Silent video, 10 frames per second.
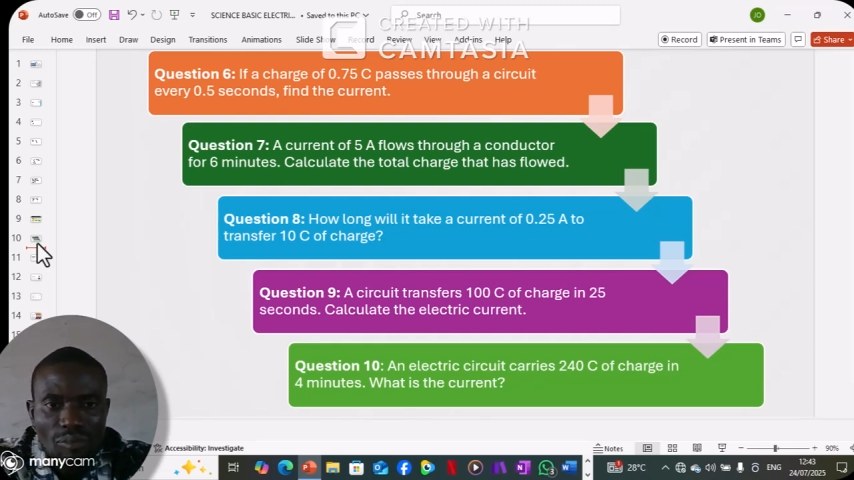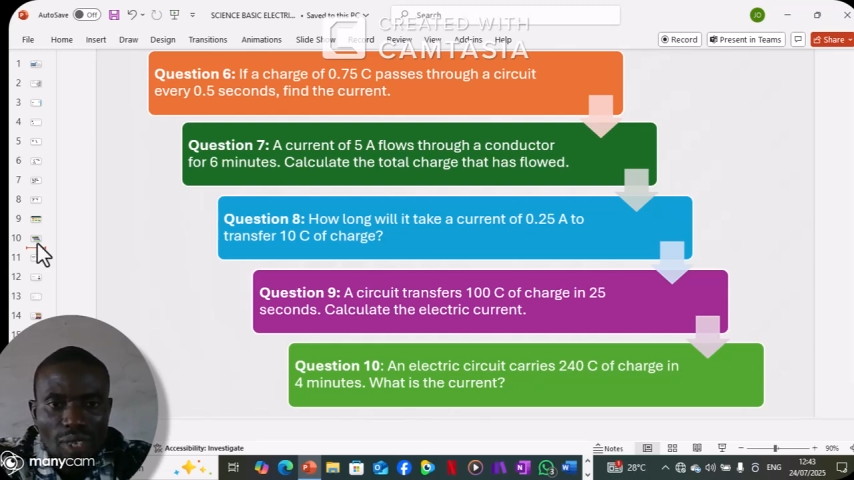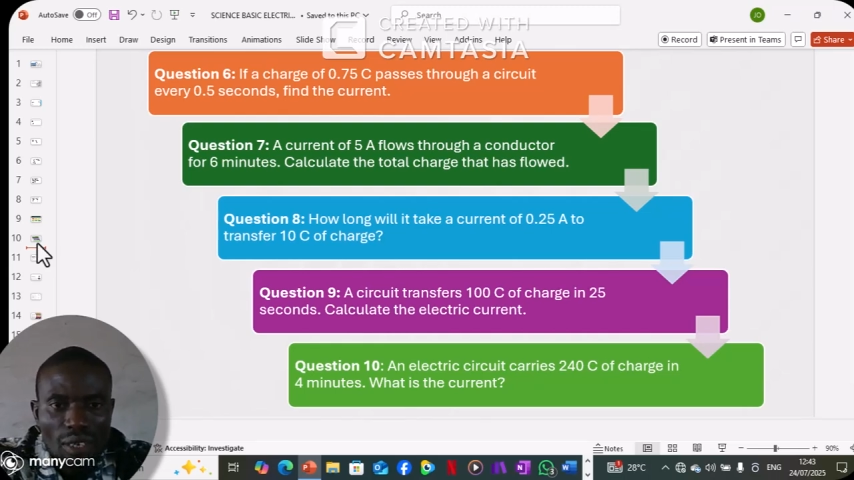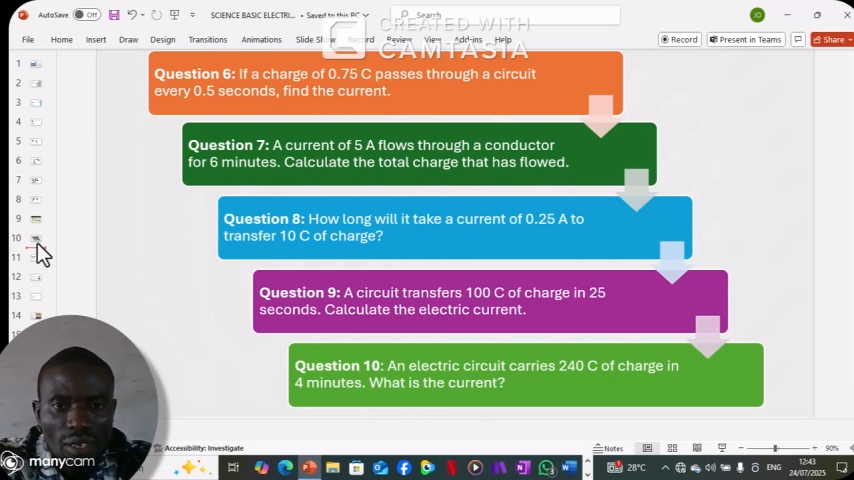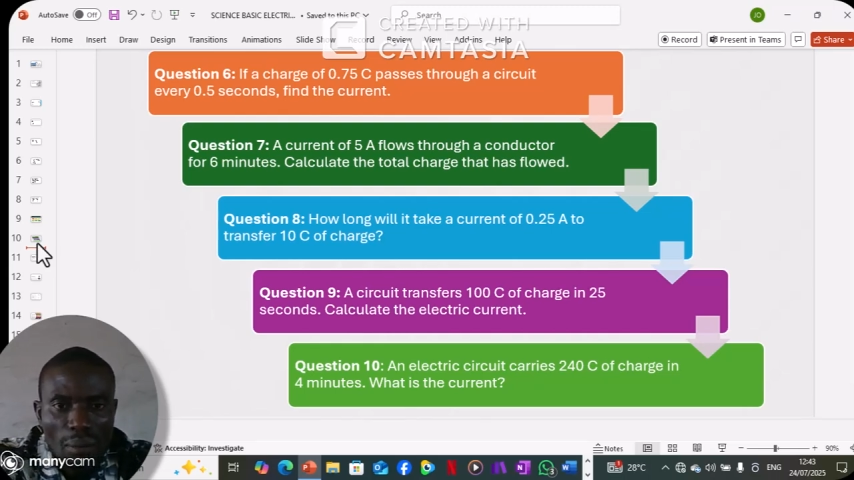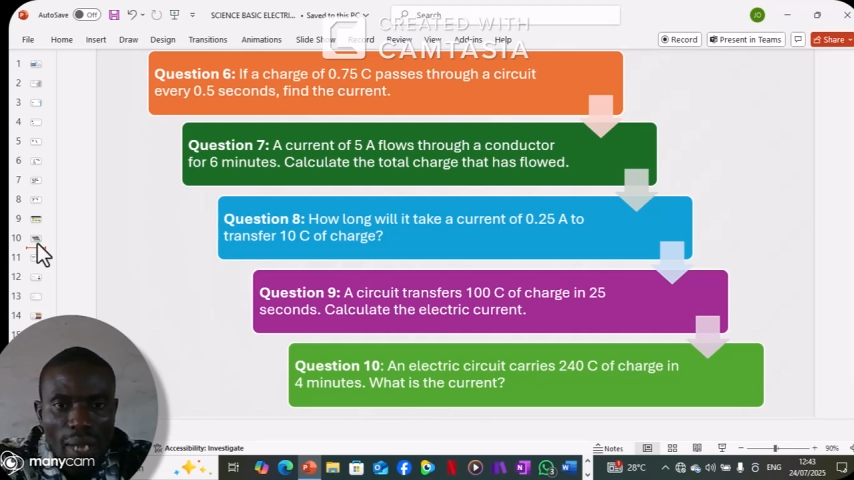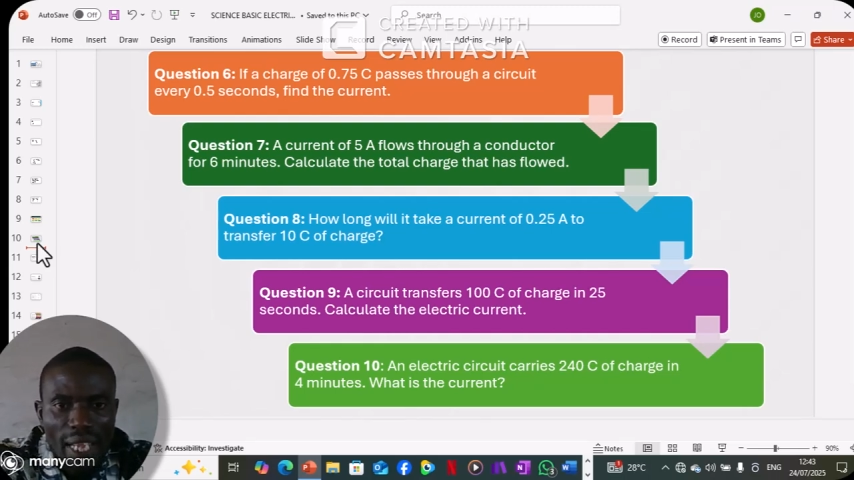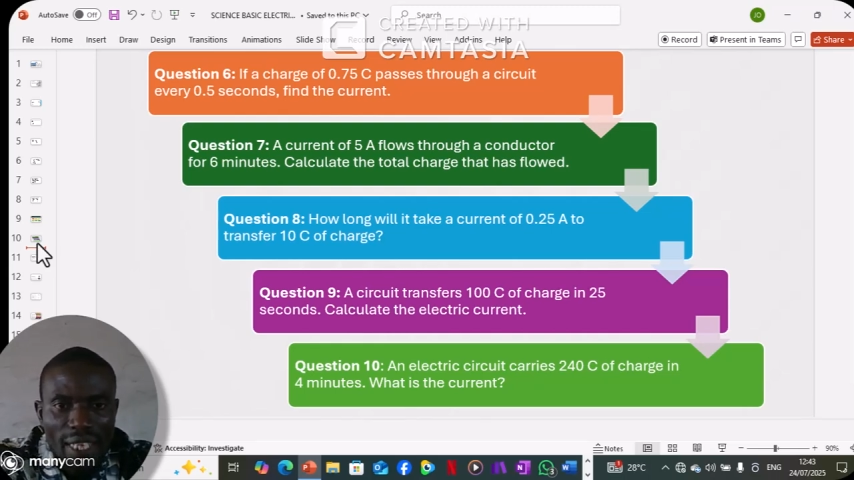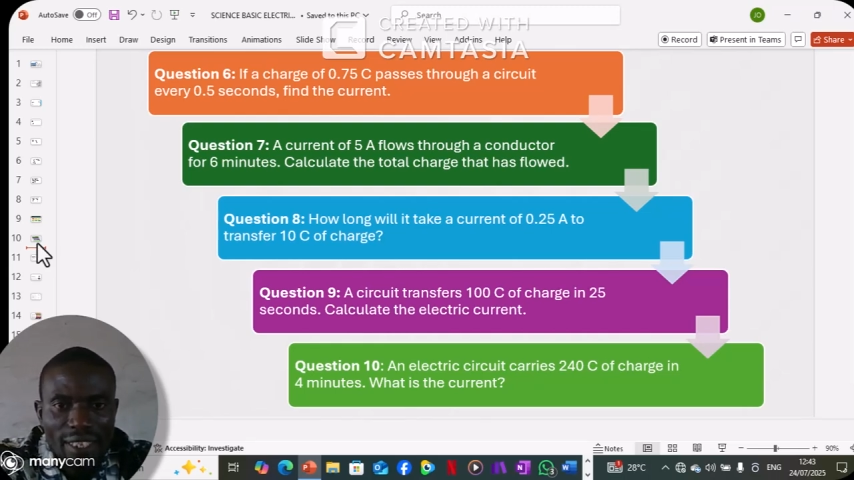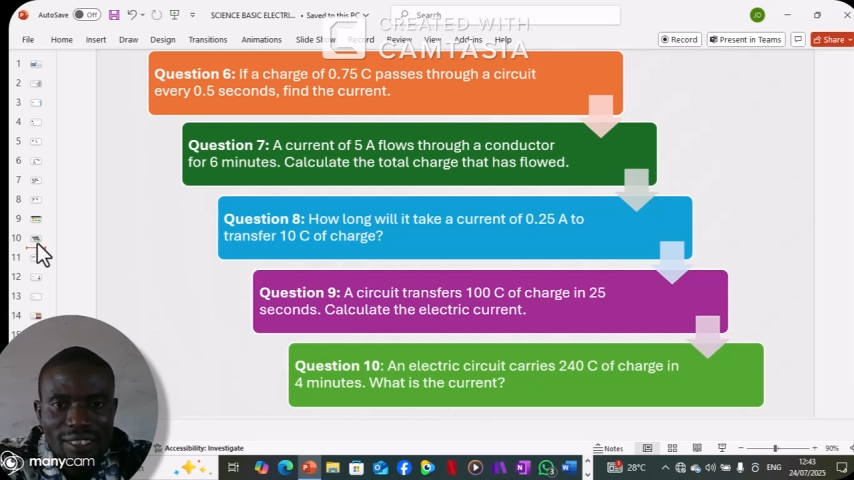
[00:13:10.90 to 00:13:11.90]
Number
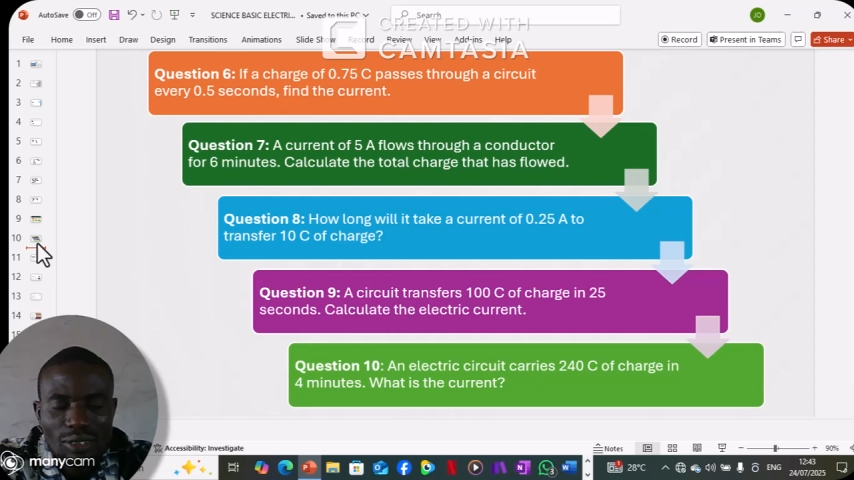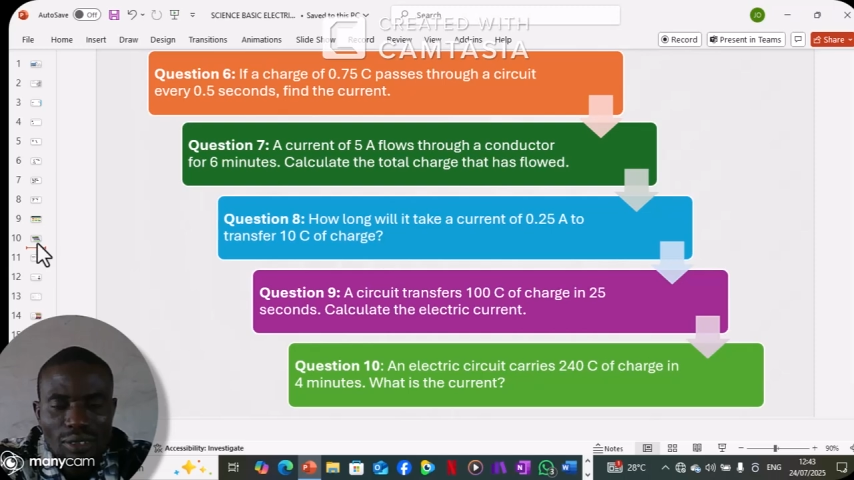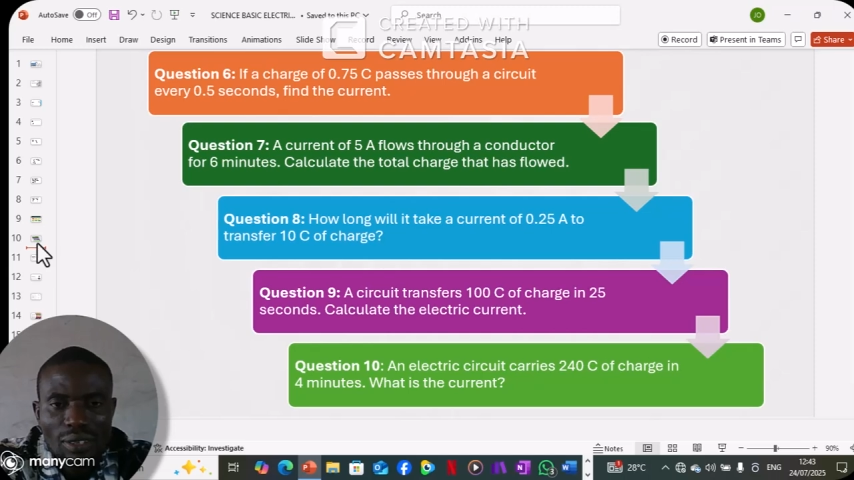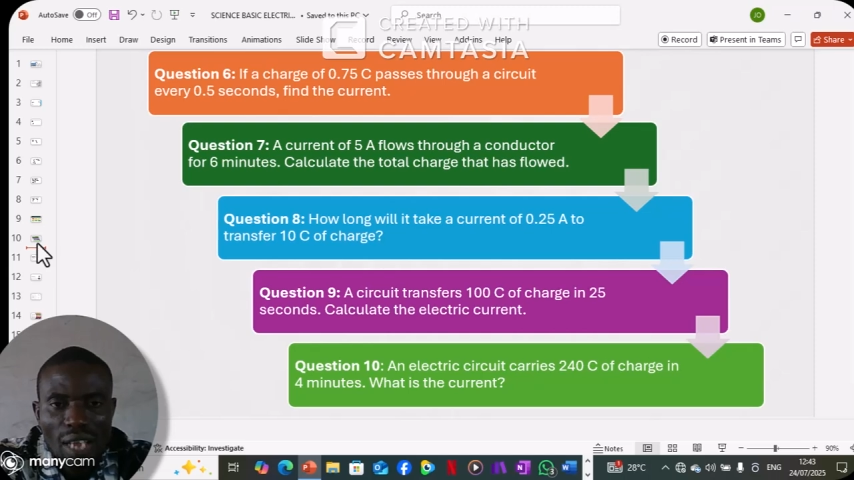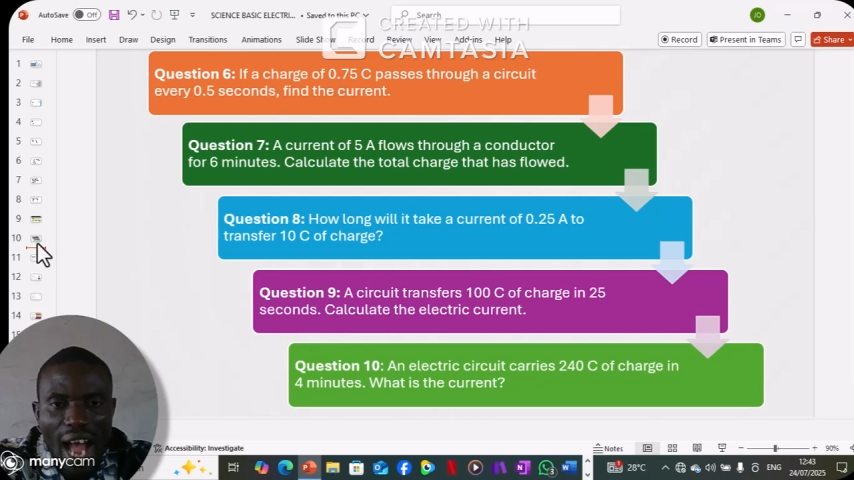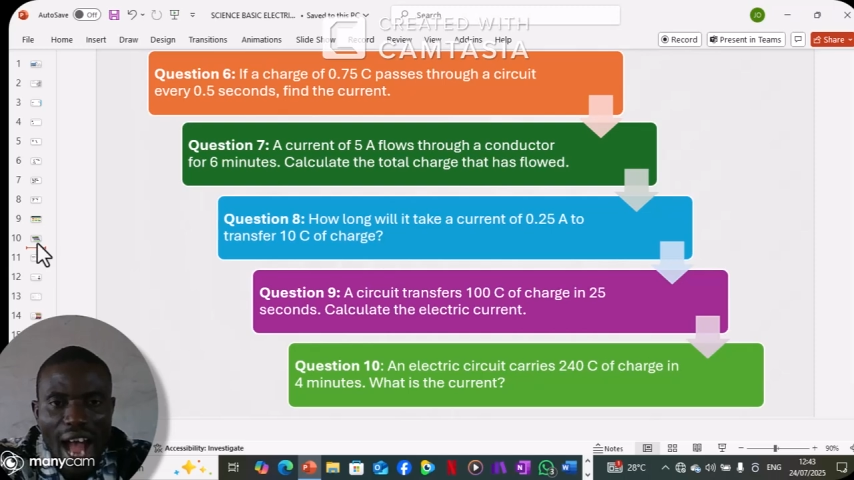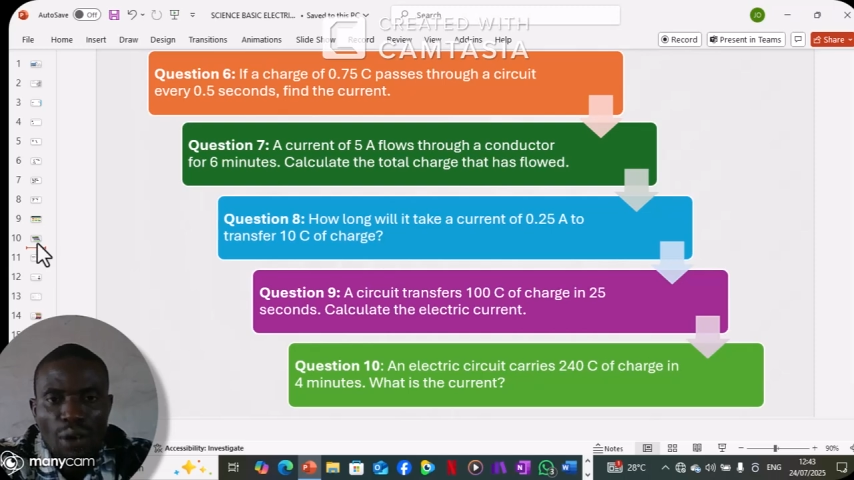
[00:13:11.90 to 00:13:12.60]
8, how